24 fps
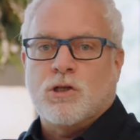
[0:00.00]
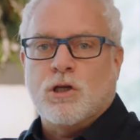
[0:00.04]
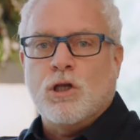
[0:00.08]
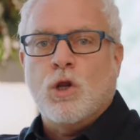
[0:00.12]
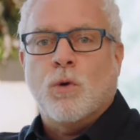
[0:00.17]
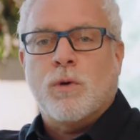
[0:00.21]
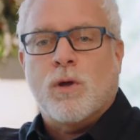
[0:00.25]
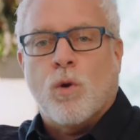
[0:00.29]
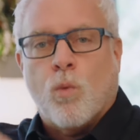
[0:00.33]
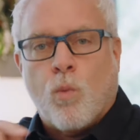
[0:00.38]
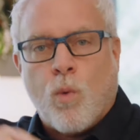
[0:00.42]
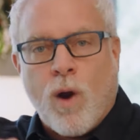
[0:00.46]
Do you
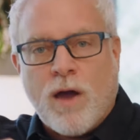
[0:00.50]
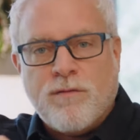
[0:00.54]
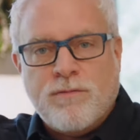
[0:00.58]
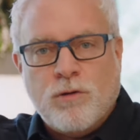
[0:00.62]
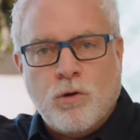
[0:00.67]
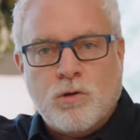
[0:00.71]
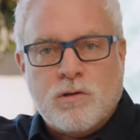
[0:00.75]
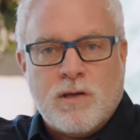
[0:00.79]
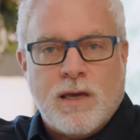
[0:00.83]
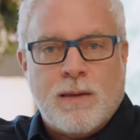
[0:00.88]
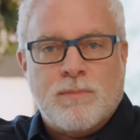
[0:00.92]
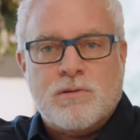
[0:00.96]
know what your
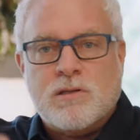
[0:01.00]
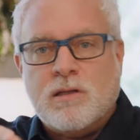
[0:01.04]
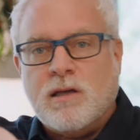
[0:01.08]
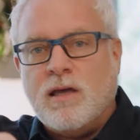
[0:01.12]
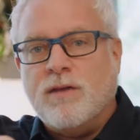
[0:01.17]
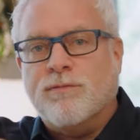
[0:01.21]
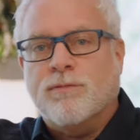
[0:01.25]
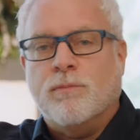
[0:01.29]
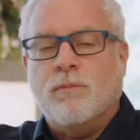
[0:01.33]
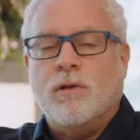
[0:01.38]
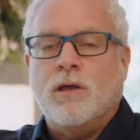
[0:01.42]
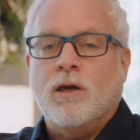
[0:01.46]
revenue teams
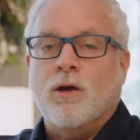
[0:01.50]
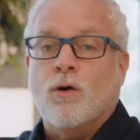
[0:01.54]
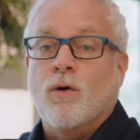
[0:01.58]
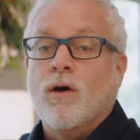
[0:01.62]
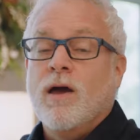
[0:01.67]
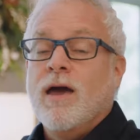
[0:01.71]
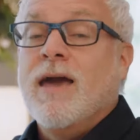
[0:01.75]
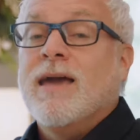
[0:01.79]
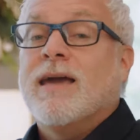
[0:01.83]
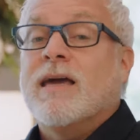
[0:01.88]
need from you?